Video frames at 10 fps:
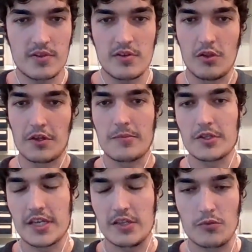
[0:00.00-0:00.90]
a lot
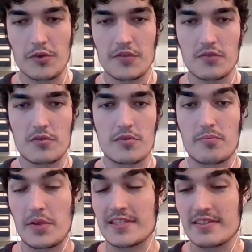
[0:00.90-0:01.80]
about AdWords, or
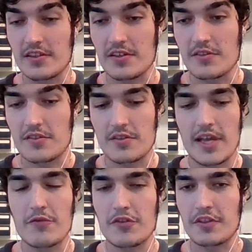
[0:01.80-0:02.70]
basically
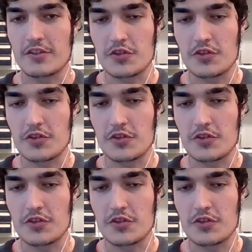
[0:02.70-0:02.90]
everything that you